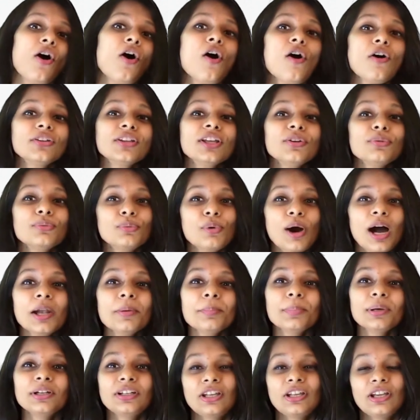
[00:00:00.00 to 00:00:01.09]
or that one
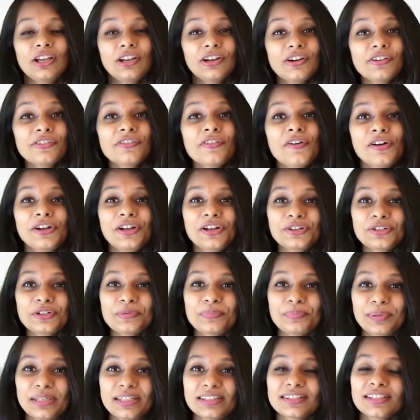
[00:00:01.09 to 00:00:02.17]
particular furniture
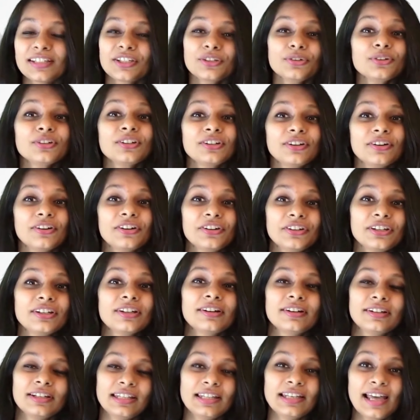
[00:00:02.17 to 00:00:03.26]
piece that you
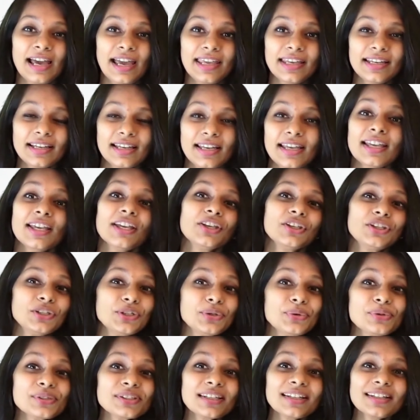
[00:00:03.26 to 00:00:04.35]
really like.
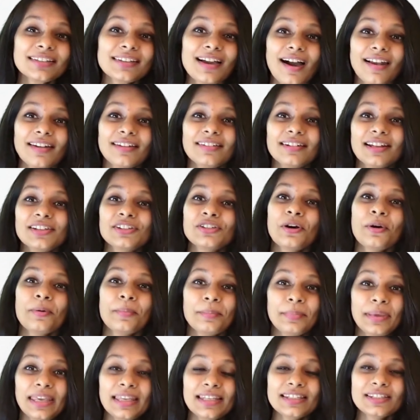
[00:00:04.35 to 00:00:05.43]
Use that color as your
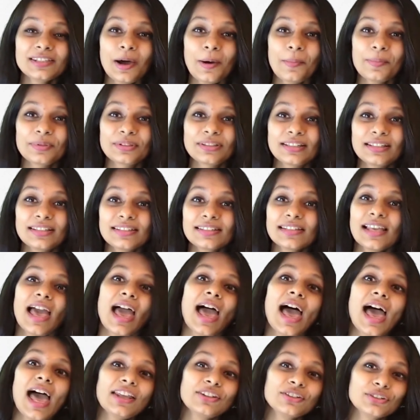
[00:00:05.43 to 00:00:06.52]
main substance
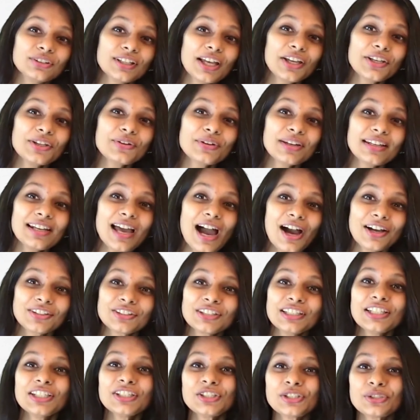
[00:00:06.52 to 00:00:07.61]
so that you can
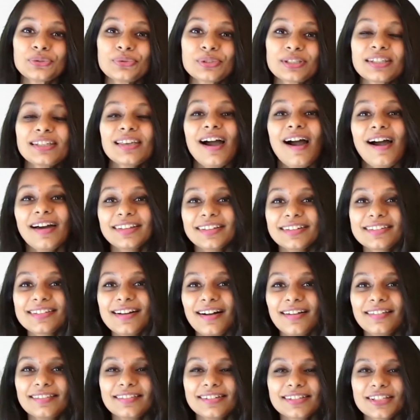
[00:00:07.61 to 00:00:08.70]
actually choose the other
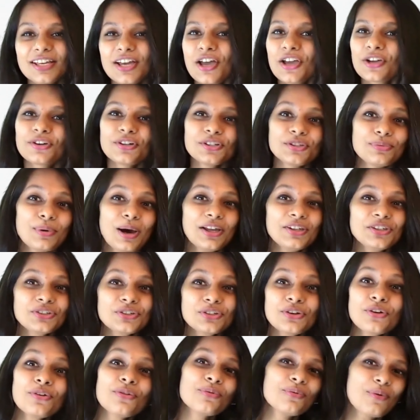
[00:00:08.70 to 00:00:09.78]
colors, because once you
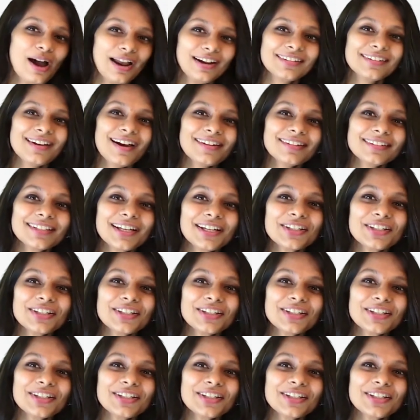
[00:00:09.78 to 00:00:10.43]
know one color that